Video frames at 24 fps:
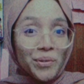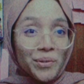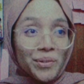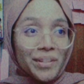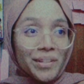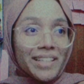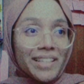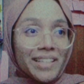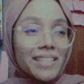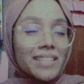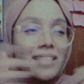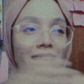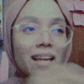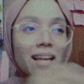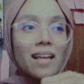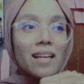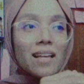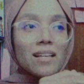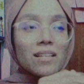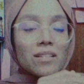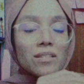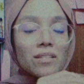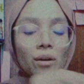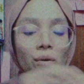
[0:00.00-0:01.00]
know this.
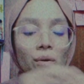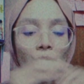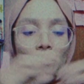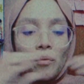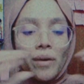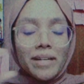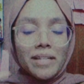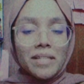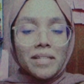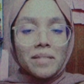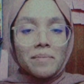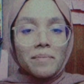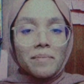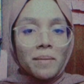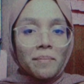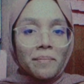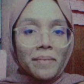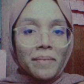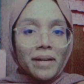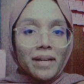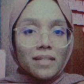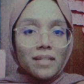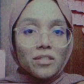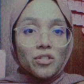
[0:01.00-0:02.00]
So what is meant
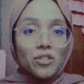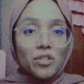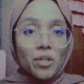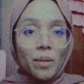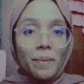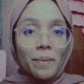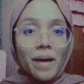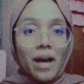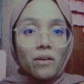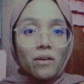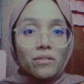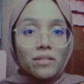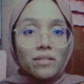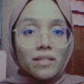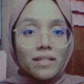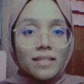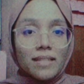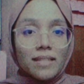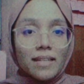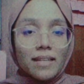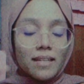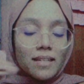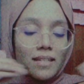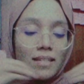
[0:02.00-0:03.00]
by shop
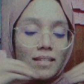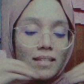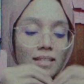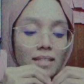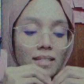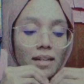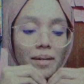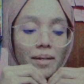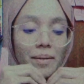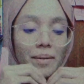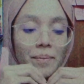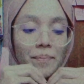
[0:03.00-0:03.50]
houses is,